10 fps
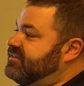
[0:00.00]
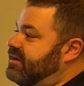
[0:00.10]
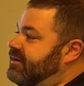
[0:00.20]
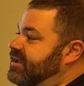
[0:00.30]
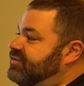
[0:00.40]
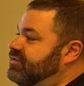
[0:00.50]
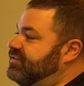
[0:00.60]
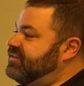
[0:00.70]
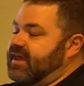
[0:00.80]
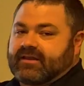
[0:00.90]
area to
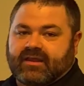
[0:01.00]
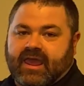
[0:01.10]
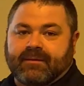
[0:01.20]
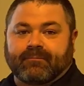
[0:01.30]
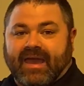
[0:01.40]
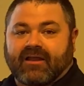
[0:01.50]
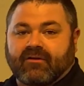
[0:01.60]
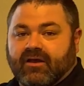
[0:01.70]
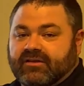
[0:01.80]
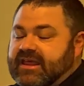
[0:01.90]
set a
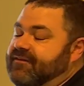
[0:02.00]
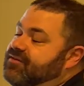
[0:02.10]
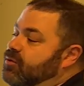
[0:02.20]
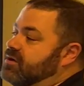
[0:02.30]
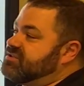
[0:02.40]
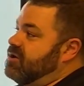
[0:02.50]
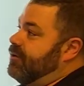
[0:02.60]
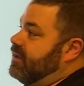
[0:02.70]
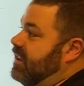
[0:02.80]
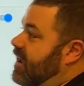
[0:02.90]
background if you are so
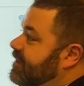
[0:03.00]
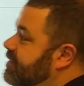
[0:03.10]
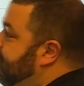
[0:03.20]
inclined.